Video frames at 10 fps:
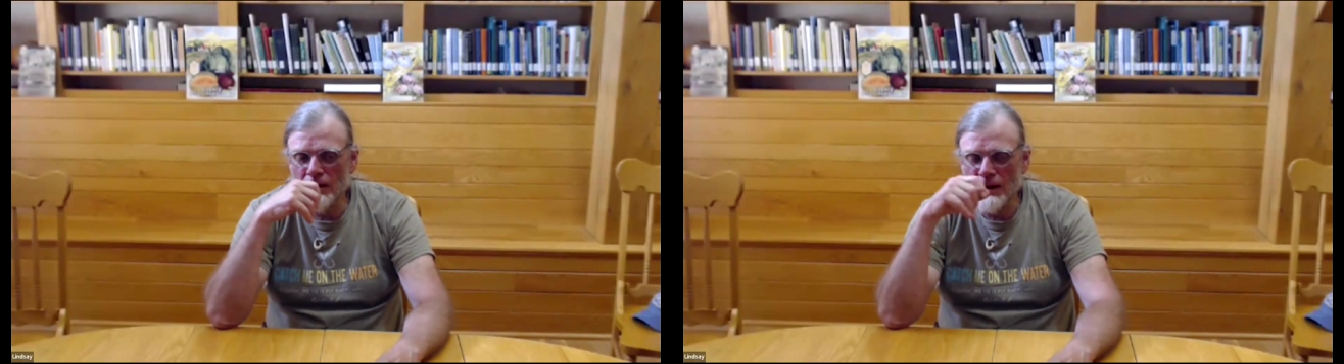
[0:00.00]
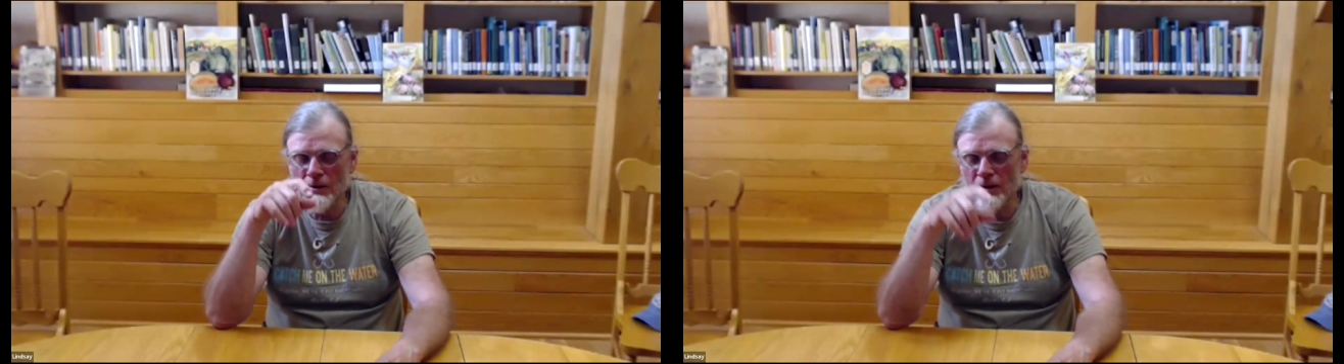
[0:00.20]

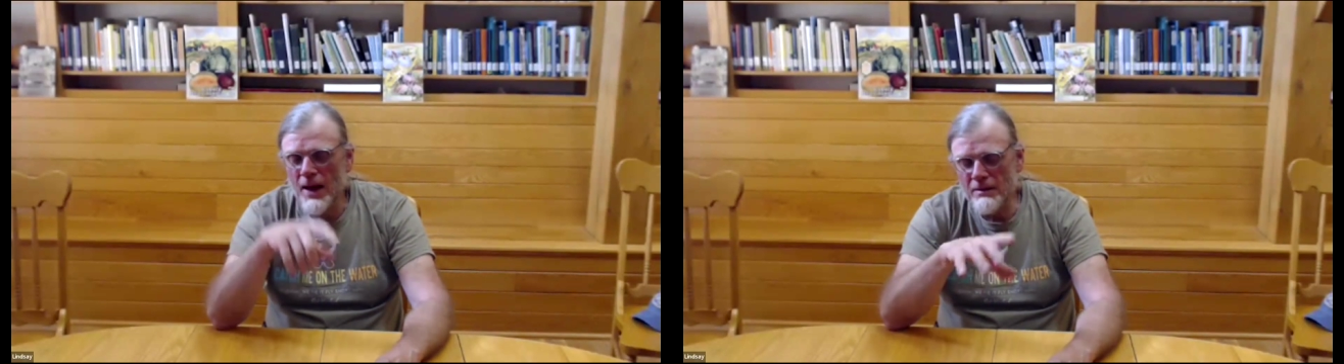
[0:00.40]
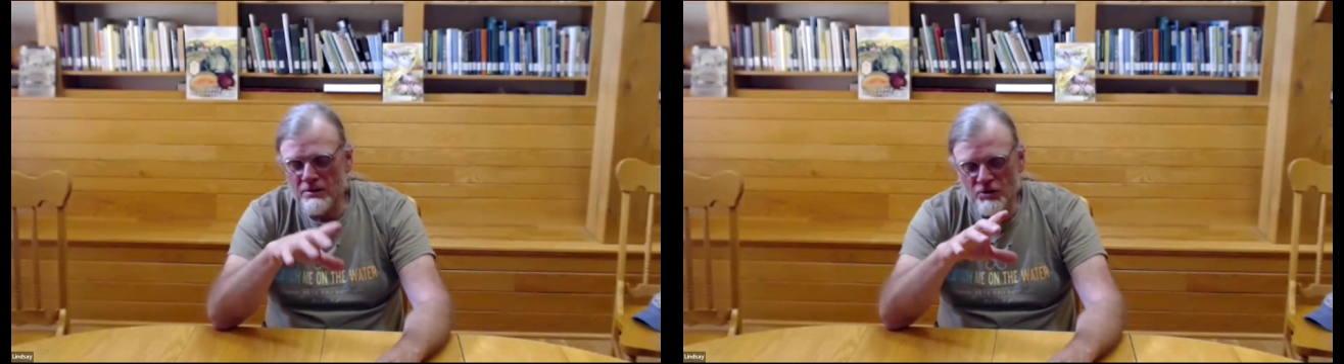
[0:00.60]
Now
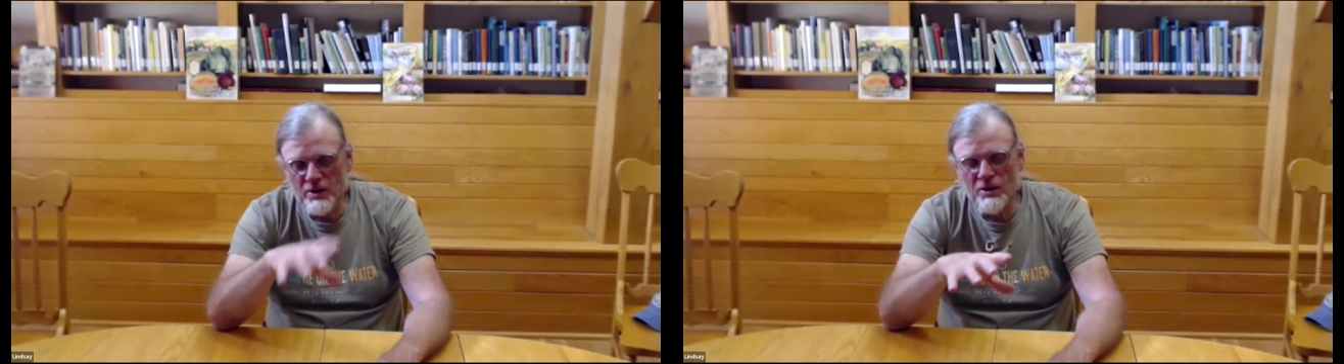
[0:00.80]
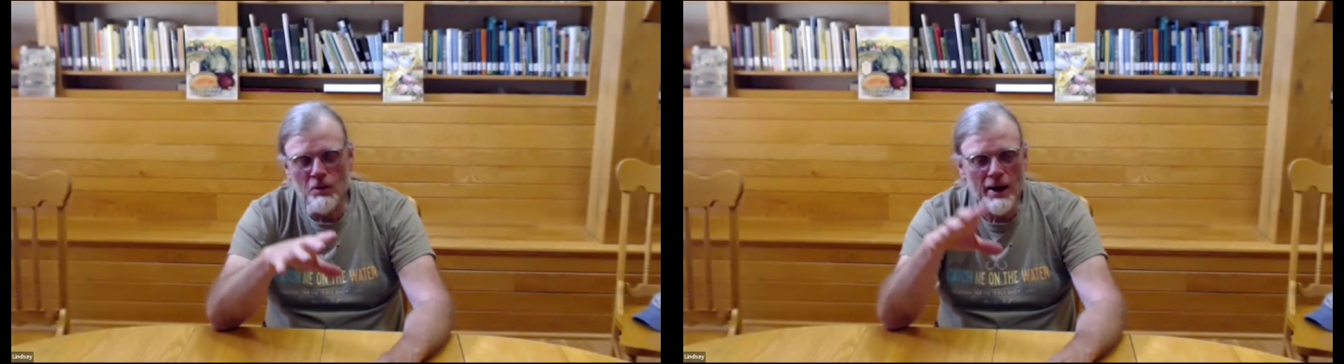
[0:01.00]
that
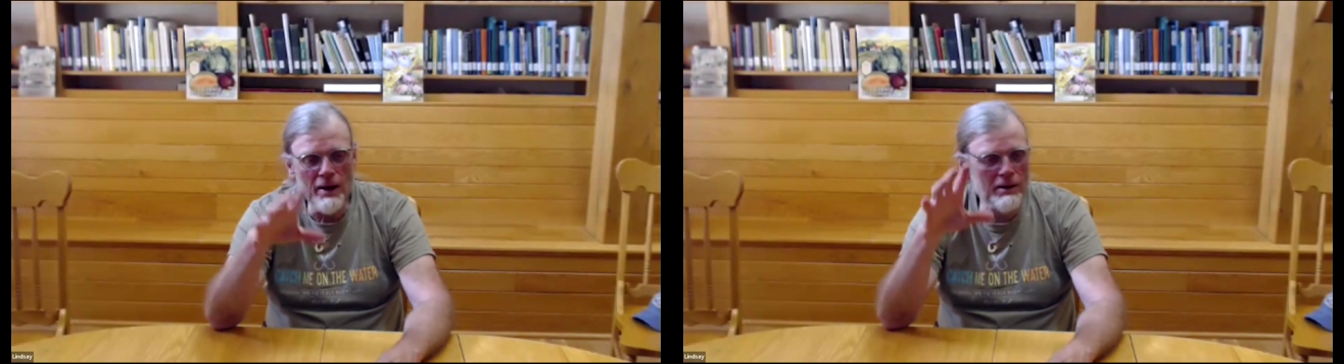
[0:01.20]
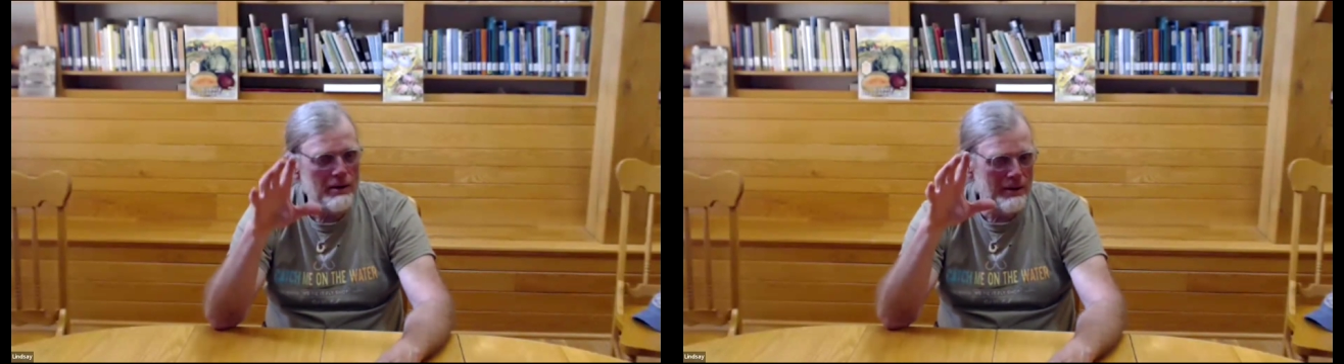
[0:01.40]
chicken
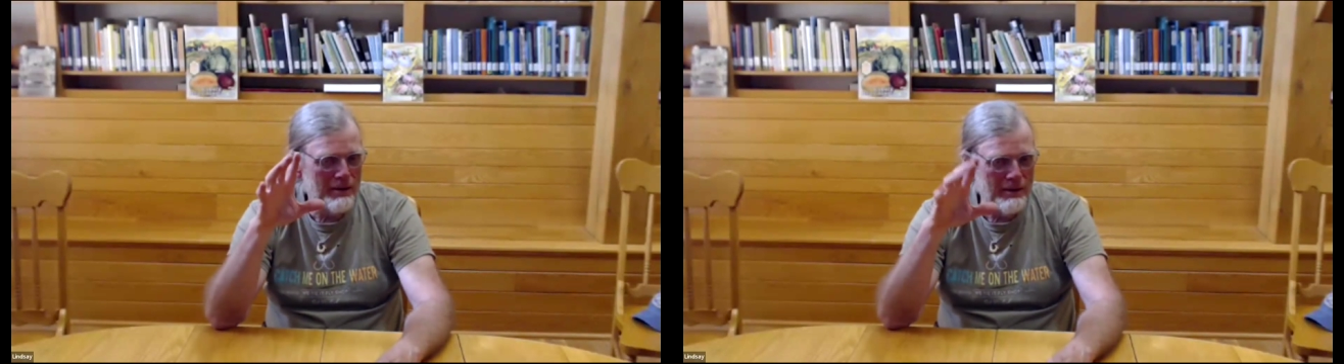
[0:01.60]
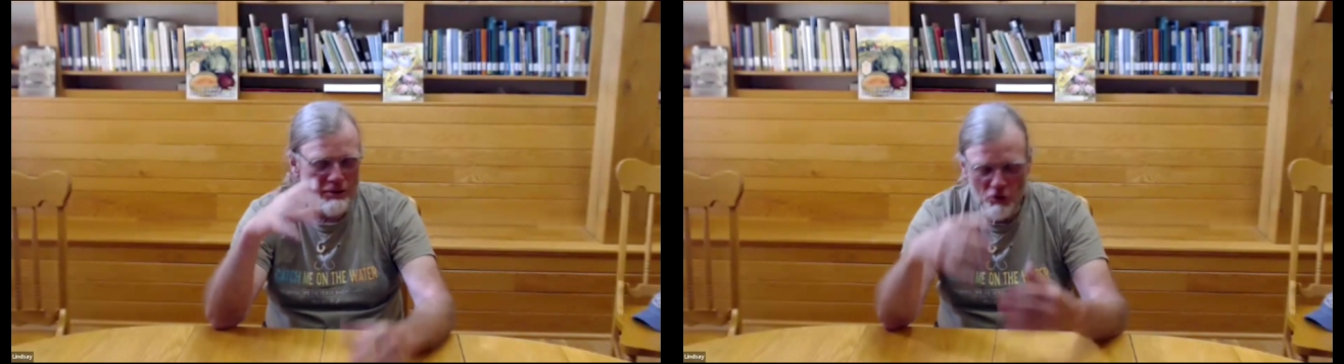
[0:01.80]
wire
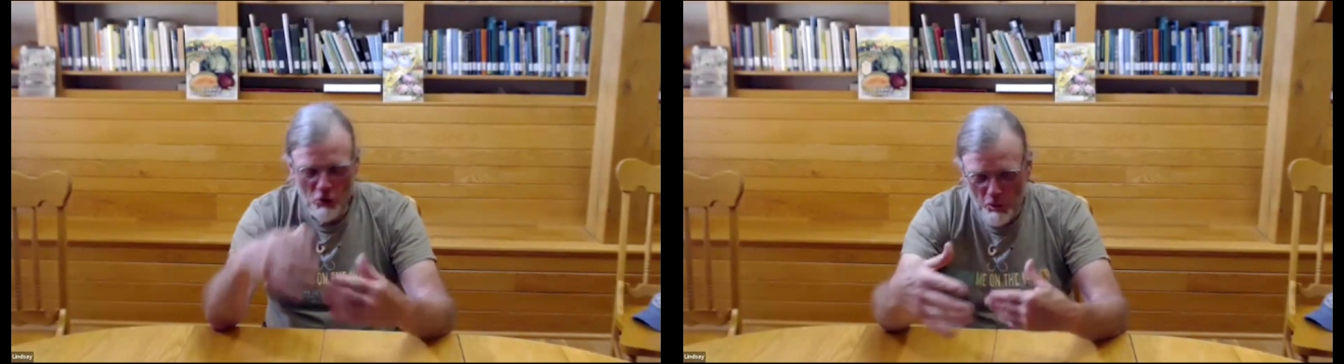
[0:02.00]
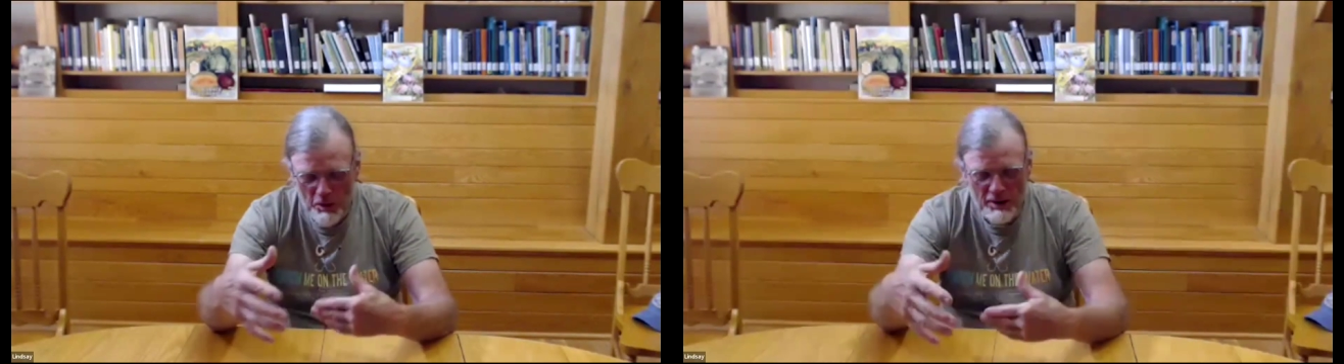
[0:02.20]
is
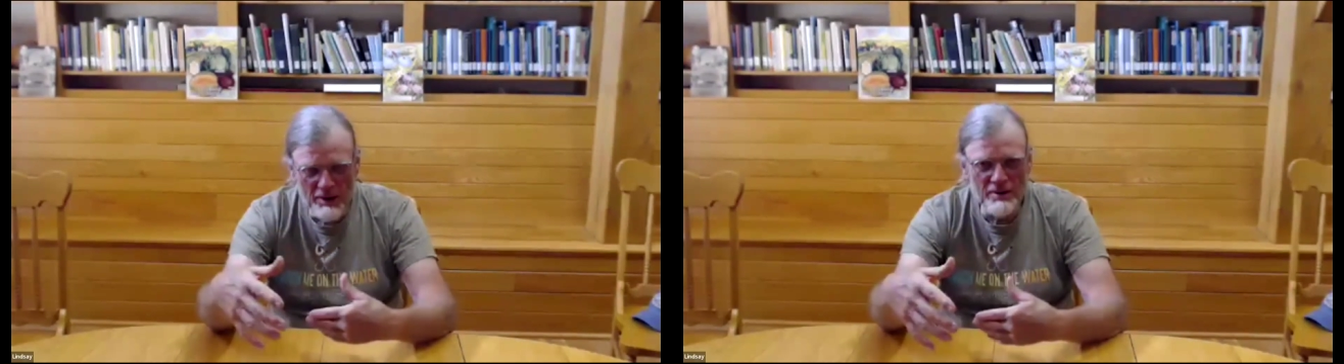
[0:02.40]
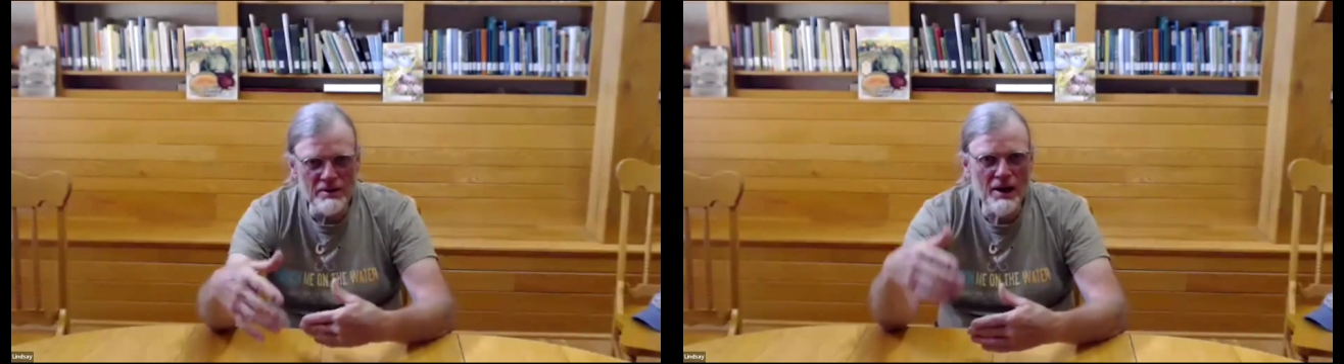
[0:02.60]
open
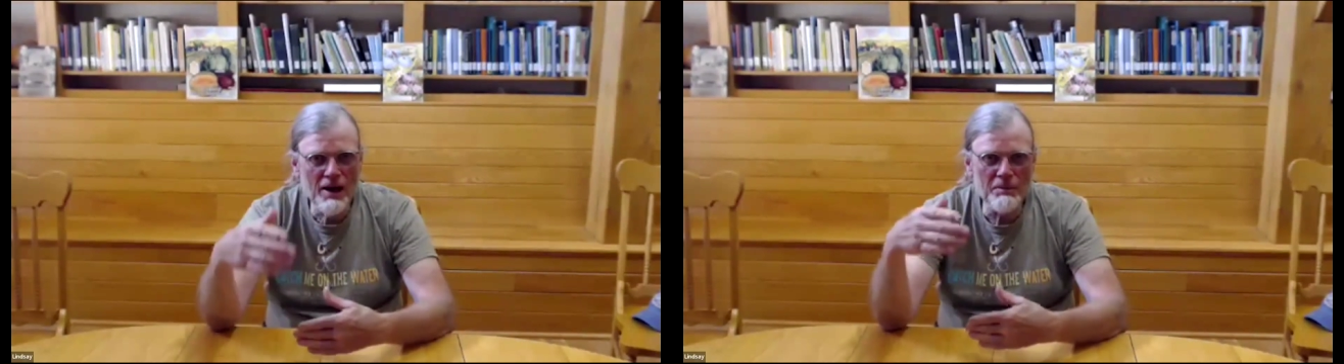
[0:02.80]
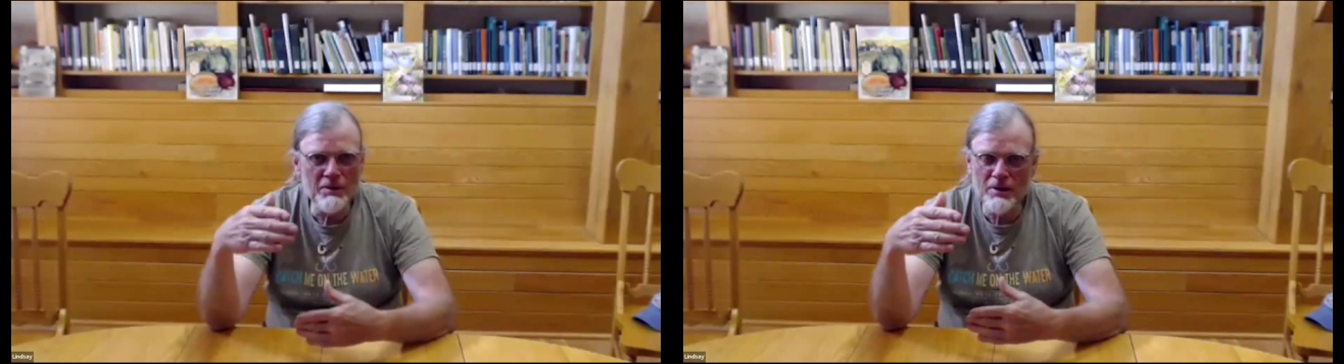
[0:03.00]
on the
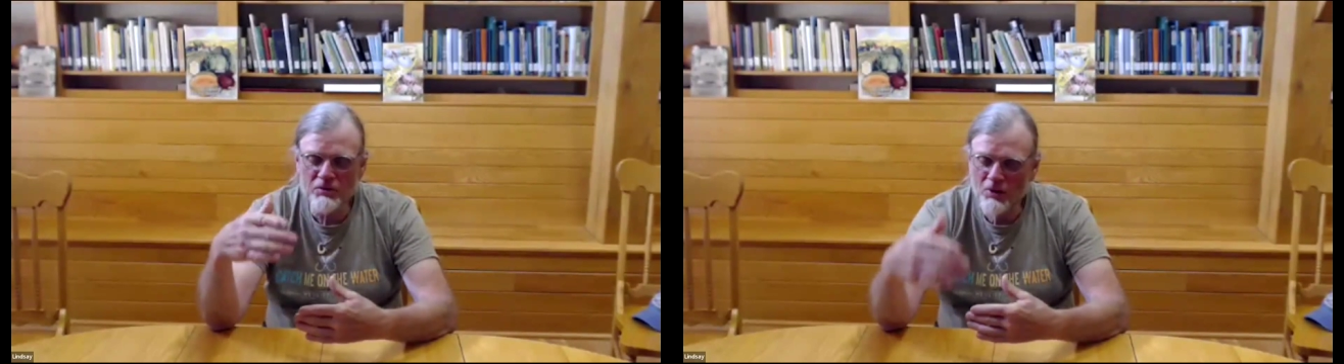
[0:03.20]
top and it's